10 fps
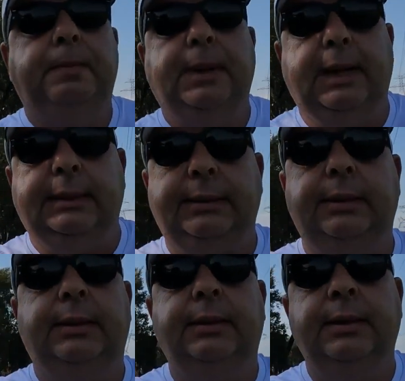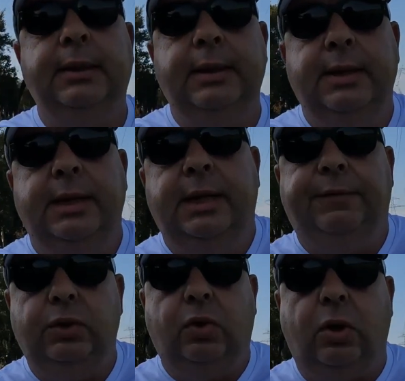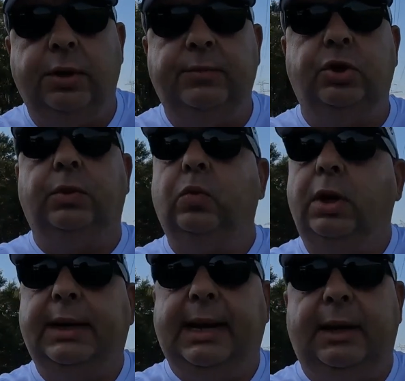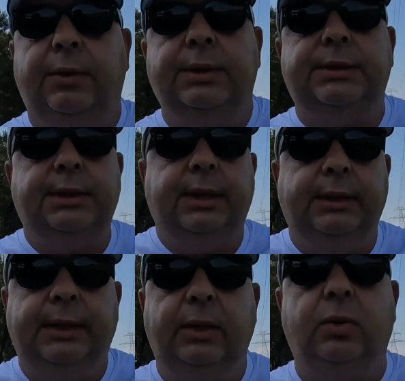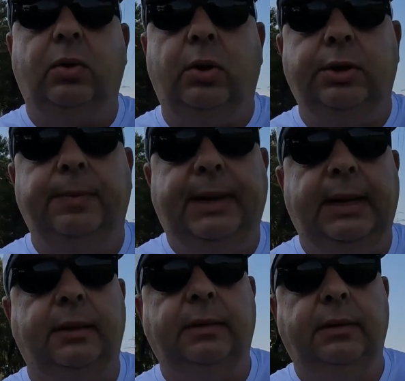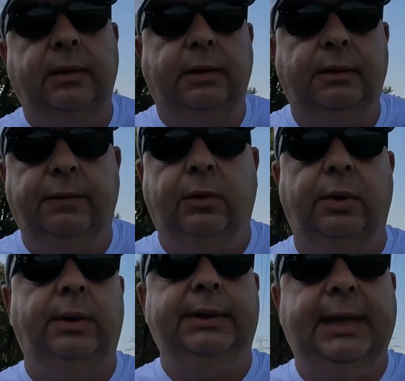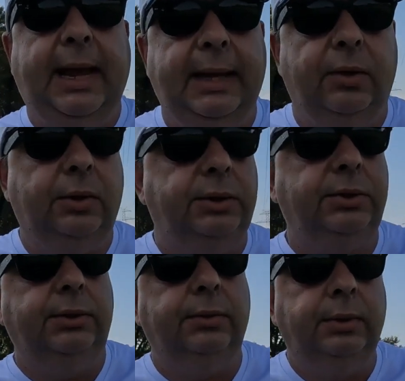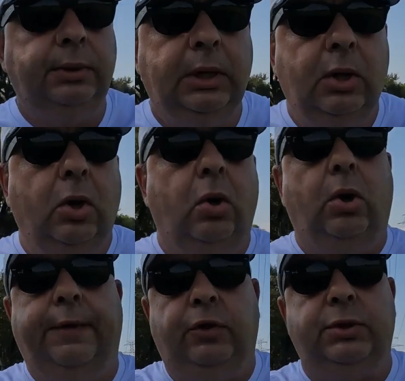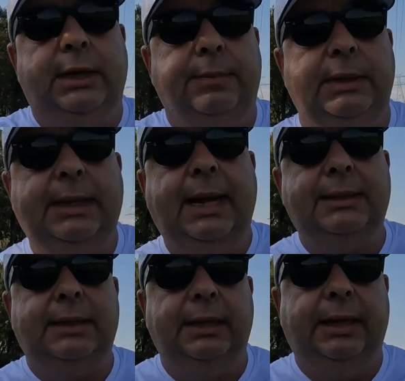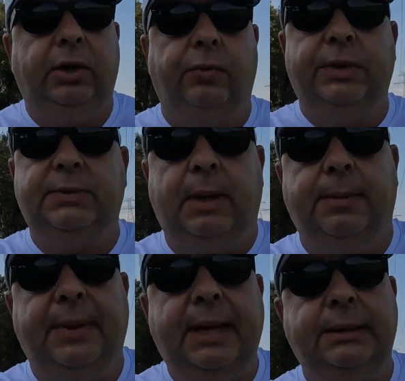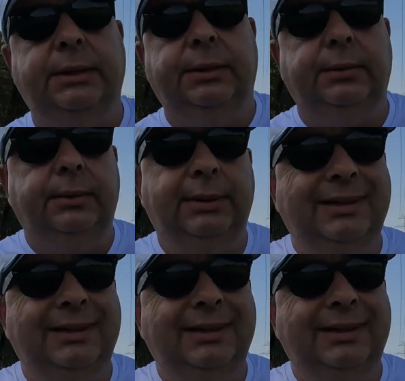But if you call them during work hours and they don't call you back for a day or two, or if you send them a text and they don't respond back to you,